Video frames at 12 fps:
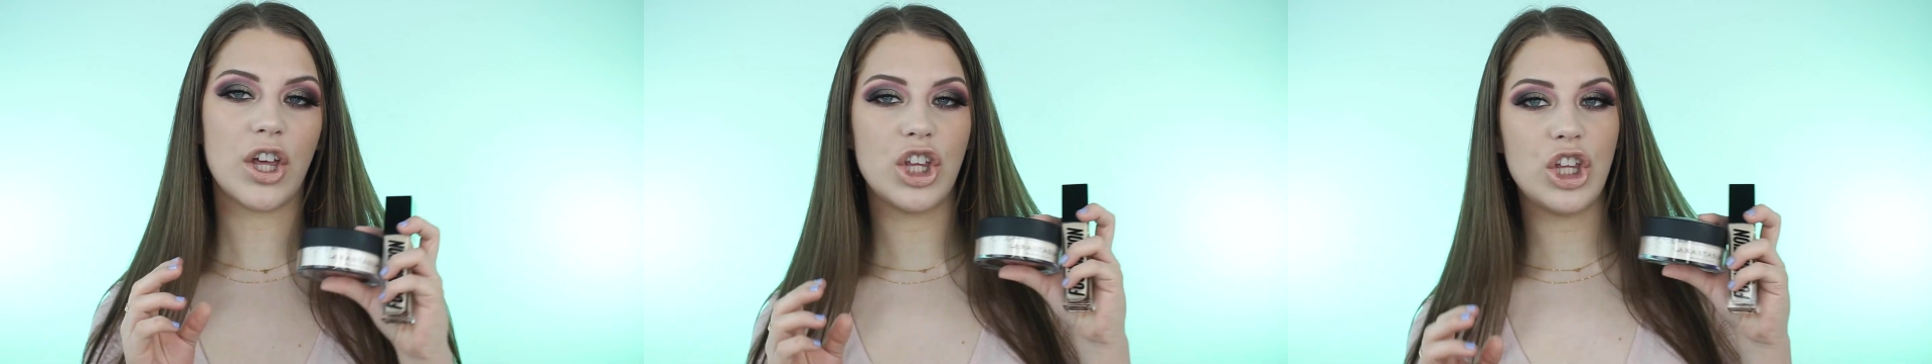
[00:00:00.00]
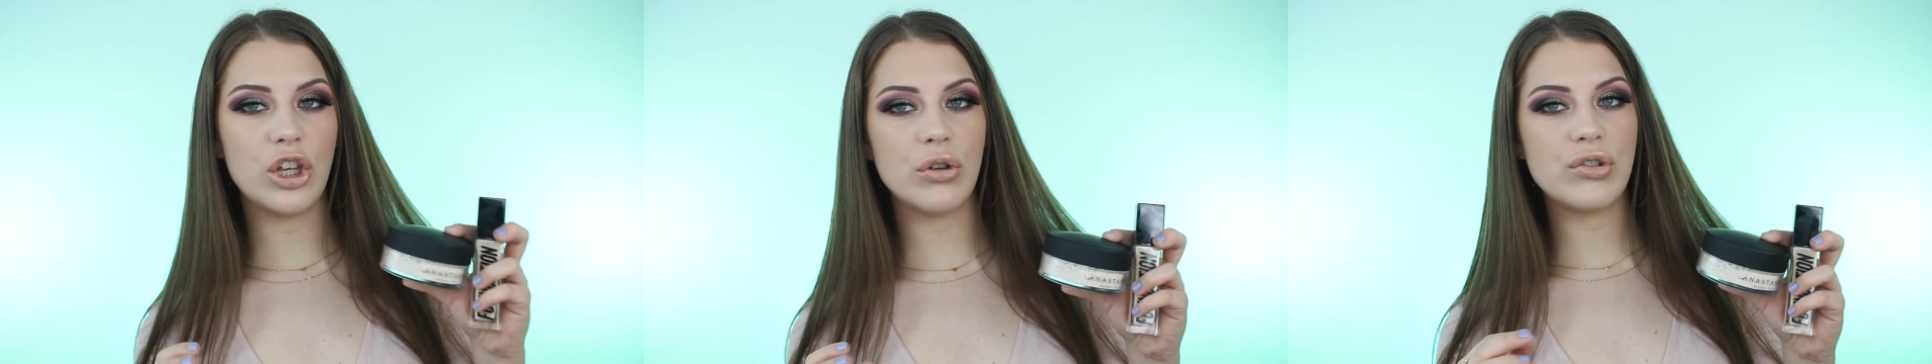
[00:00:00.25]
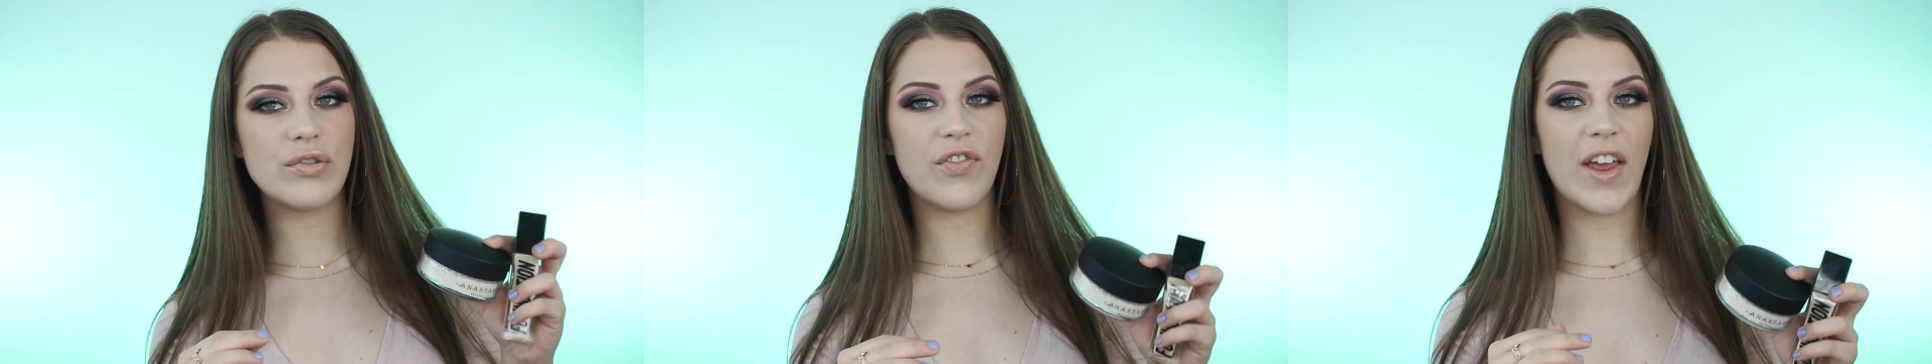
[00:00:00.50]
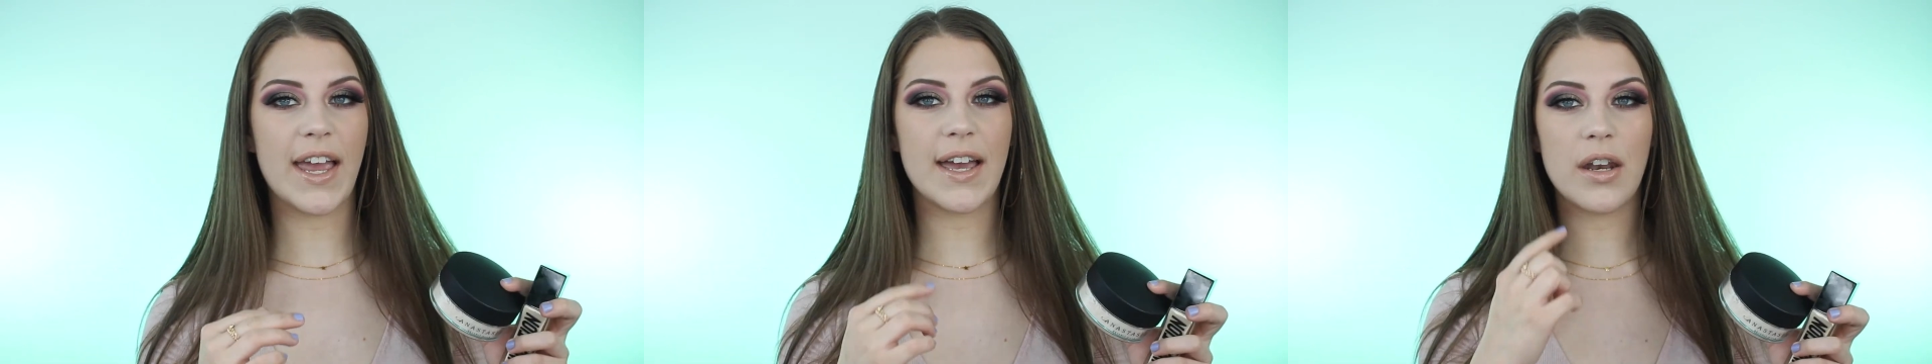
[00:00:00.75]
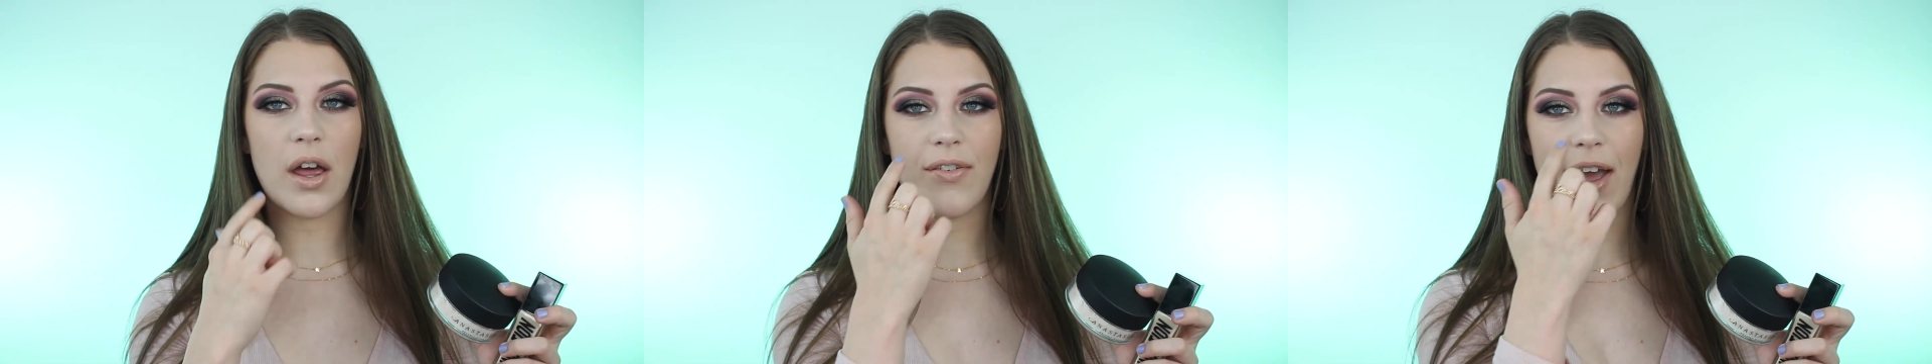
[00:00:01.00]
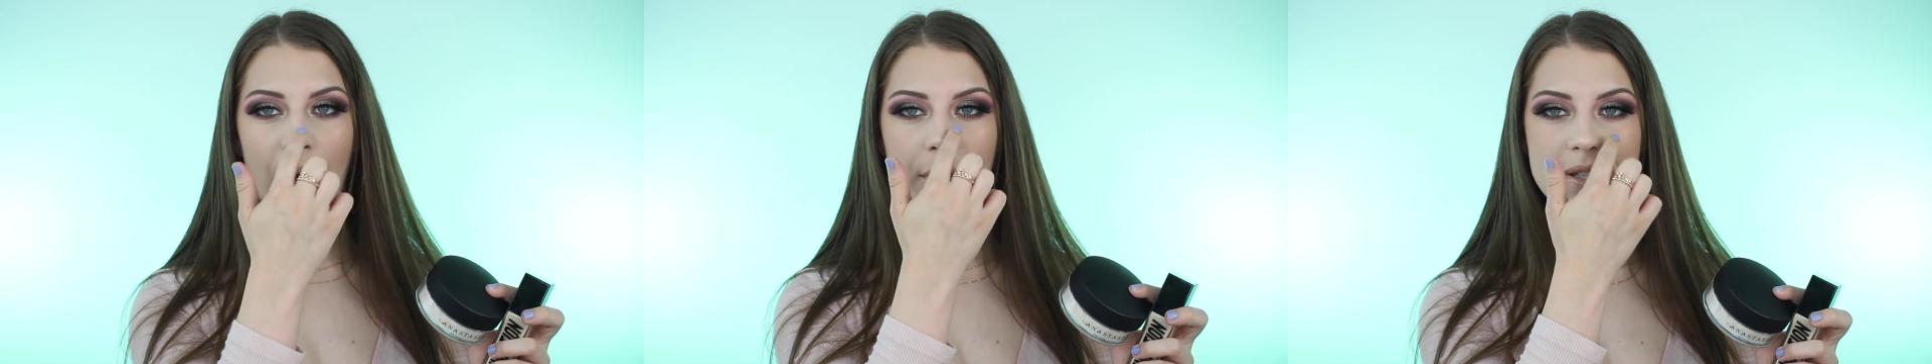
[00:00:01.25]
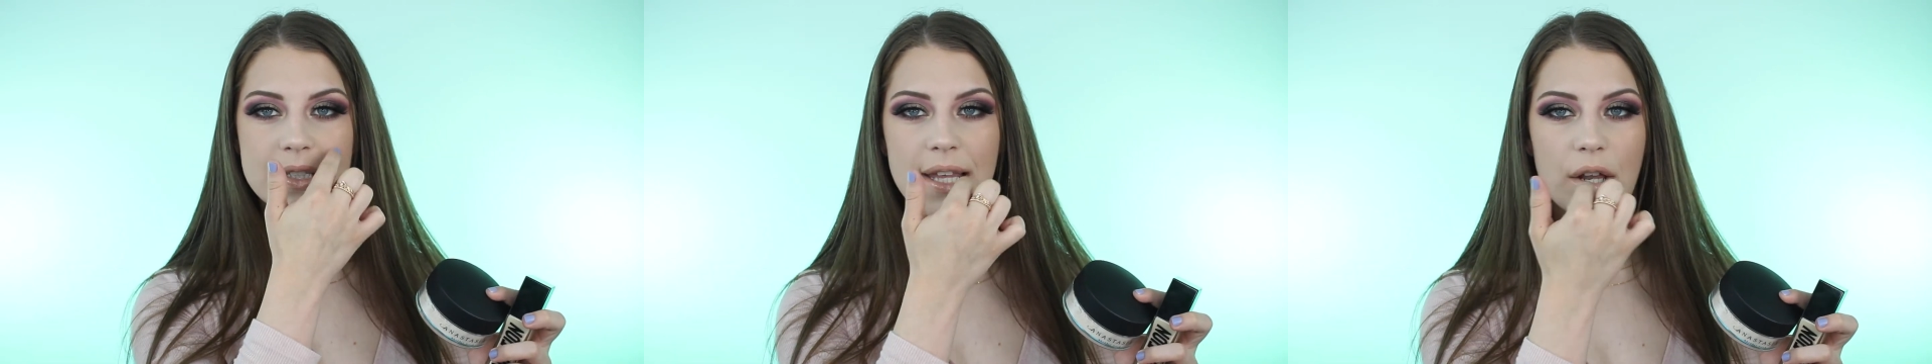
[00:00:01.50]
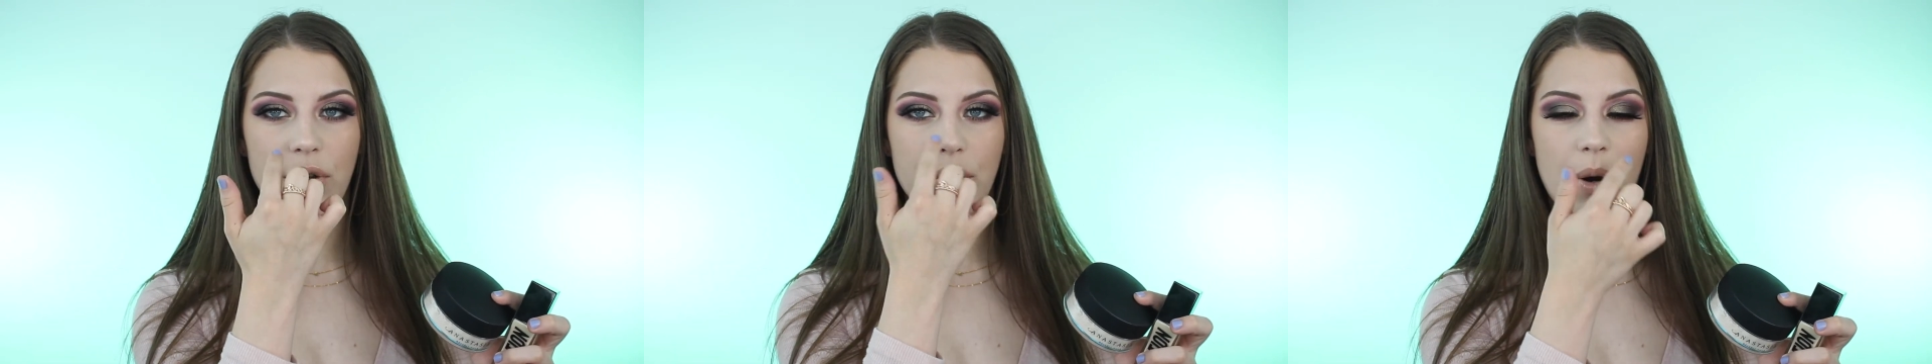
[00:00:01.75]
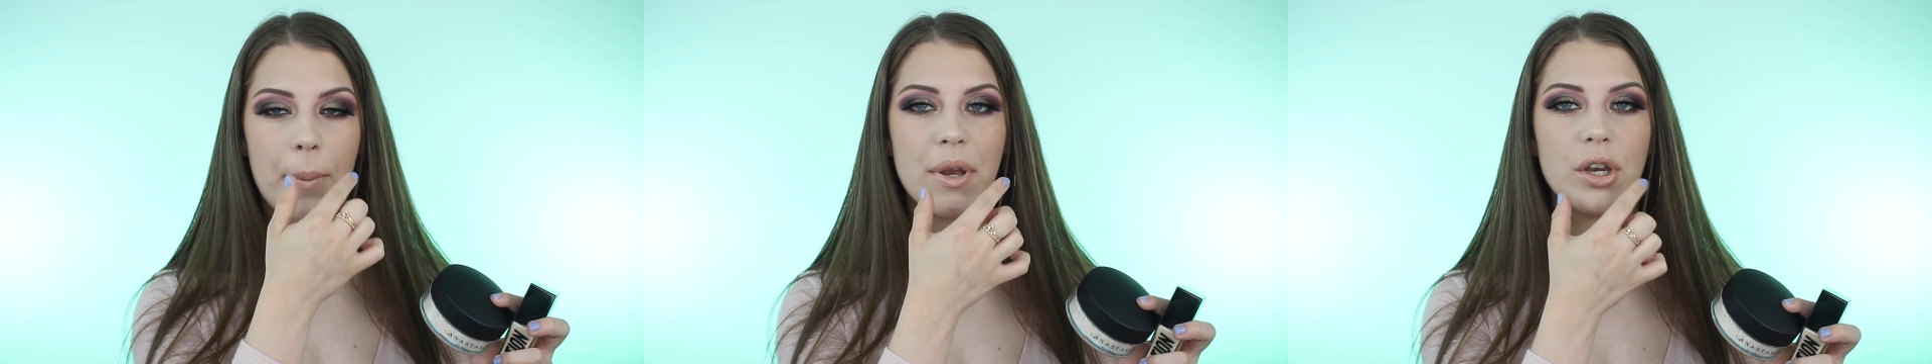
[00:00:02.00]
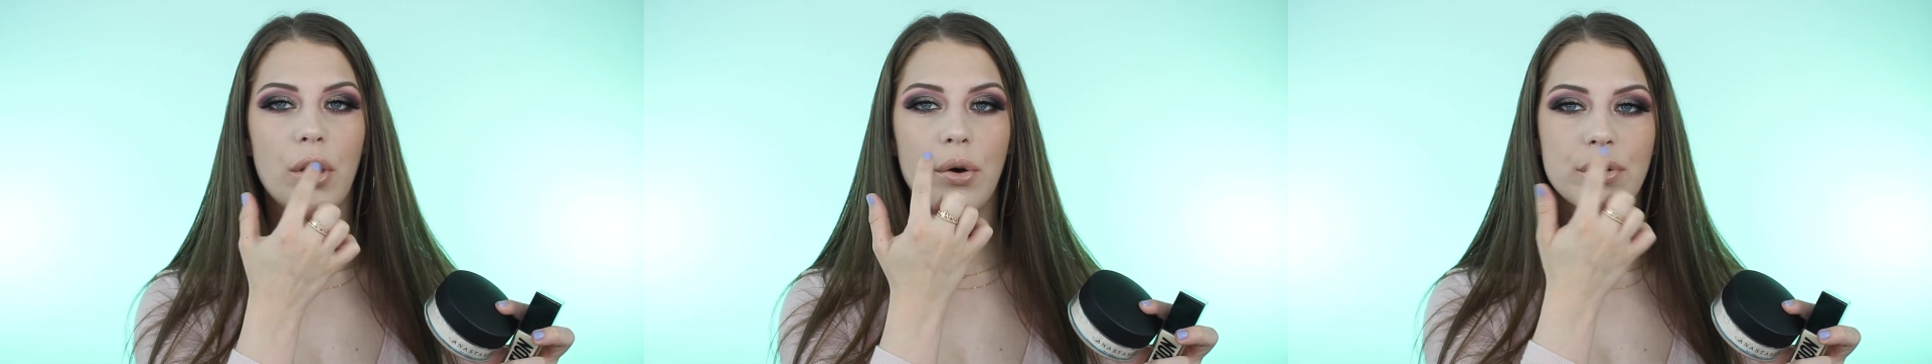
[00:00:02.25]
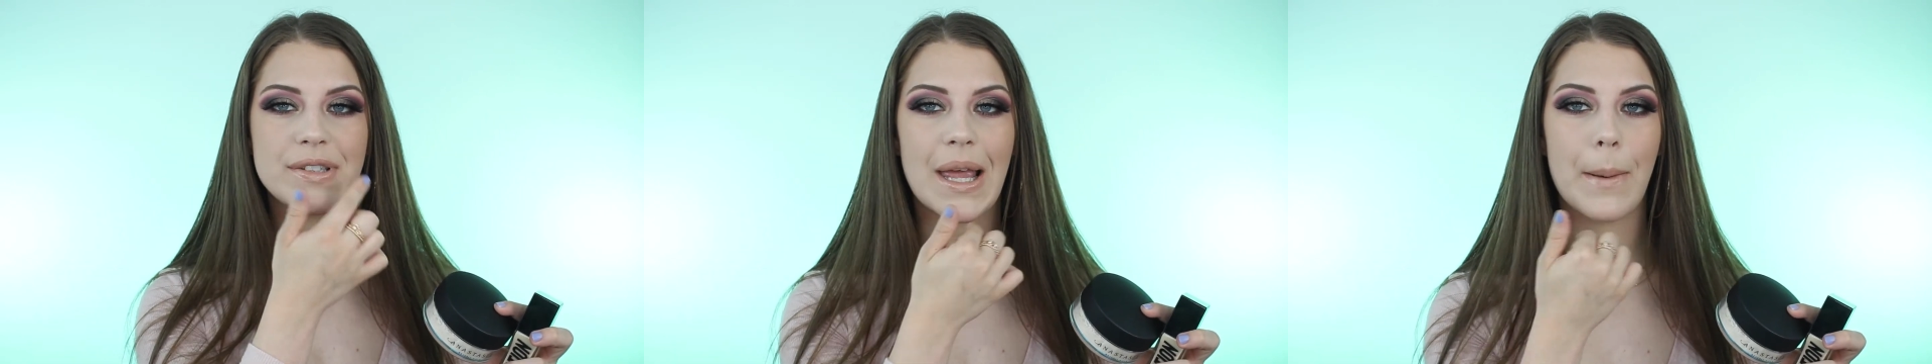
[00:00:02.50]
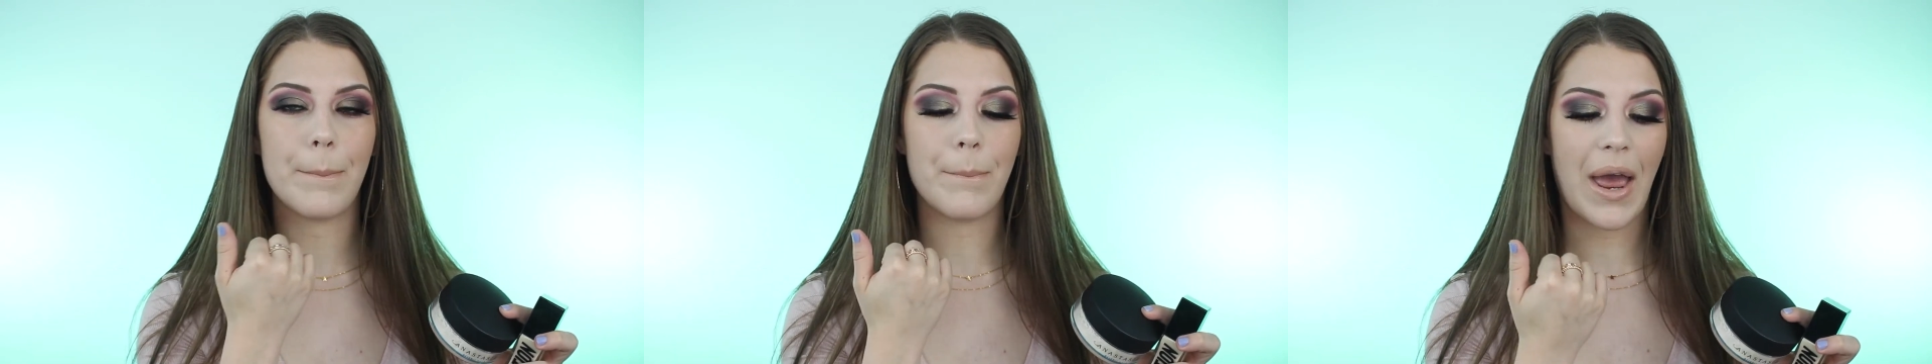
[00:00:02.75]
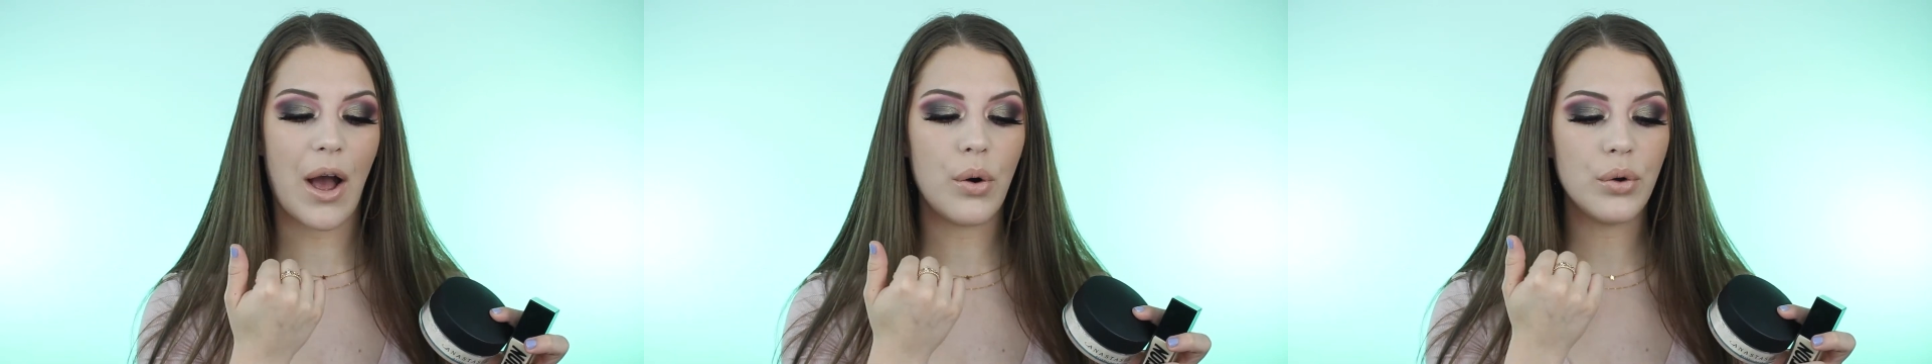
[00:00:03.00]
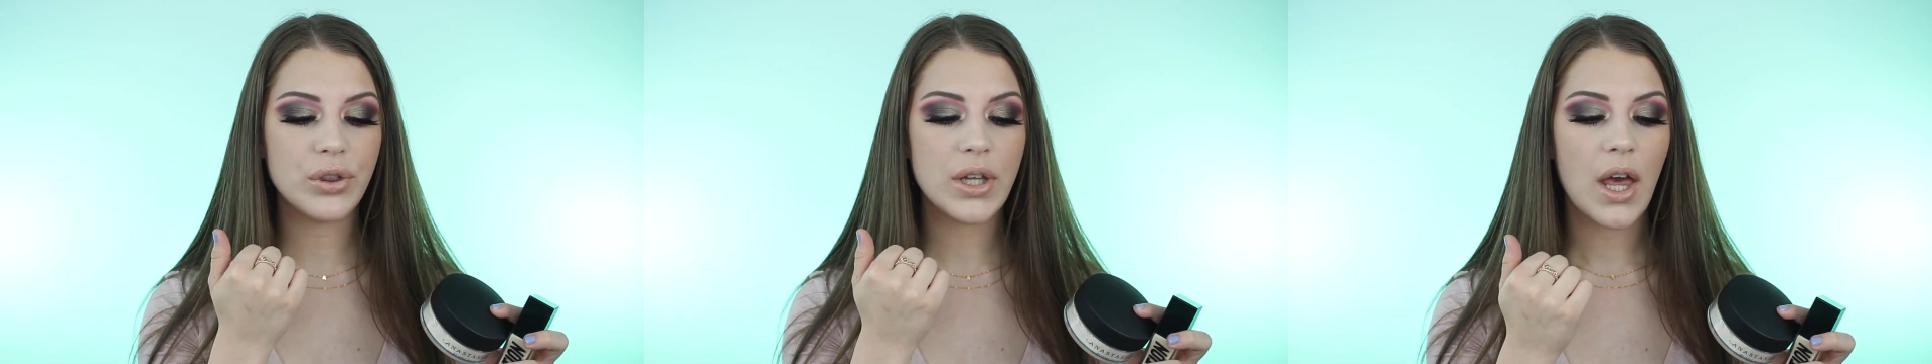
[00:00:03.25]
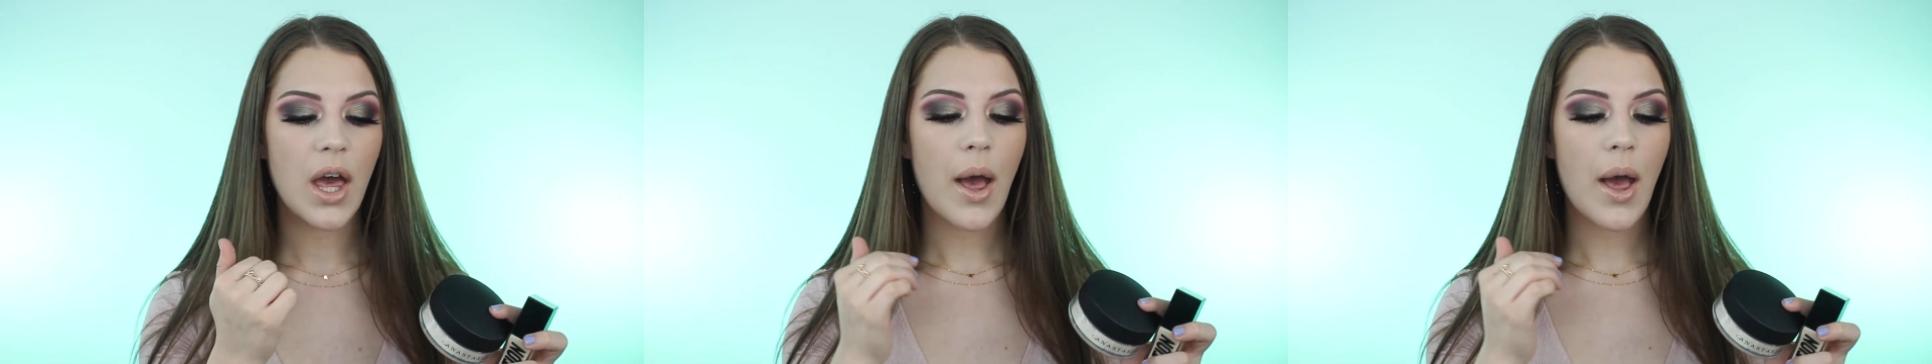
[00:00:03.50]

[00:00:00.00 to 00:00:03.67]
huge fan of how it's settled around my nose and mouth.